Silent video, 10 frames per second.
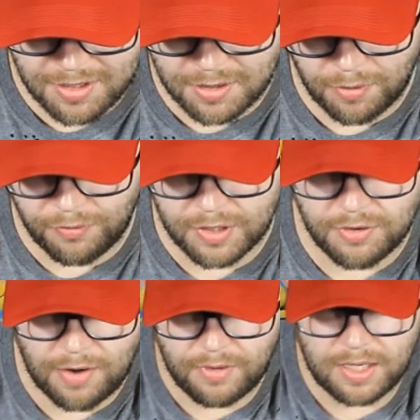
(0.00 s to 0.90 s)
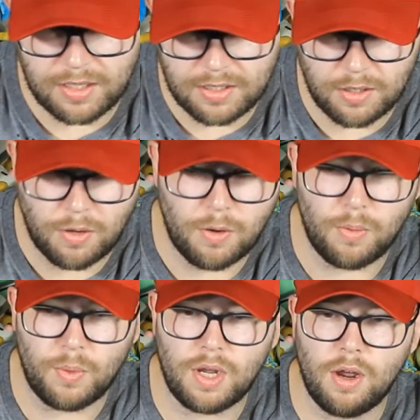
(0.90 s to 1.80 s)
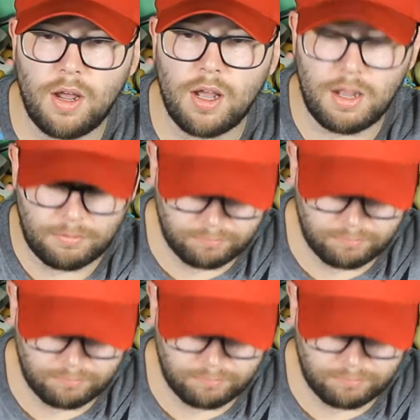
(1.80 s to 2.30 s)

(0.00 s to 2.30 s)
stuff for traveling. So we got